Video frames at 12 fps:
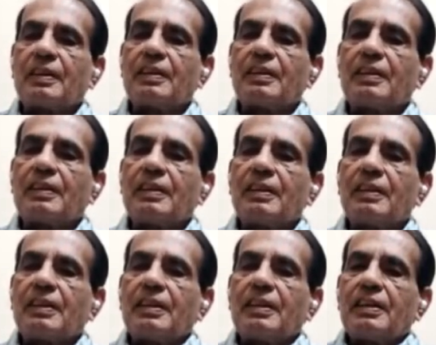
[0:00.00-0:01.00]

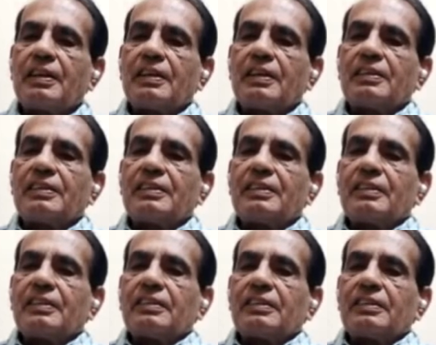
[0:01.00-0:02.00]

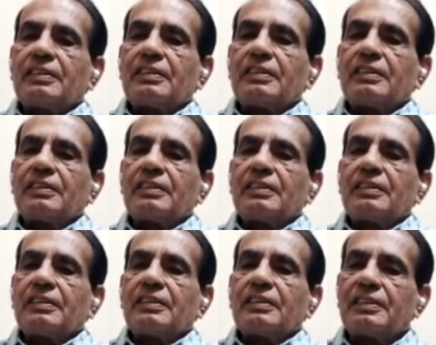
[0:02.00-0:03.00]

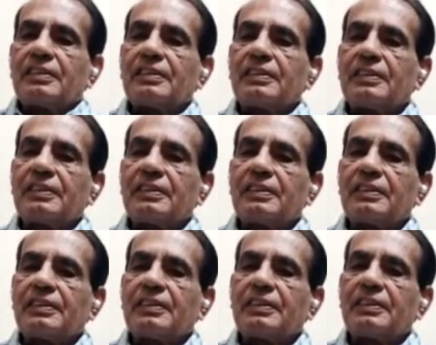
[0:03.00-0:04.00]
(silent)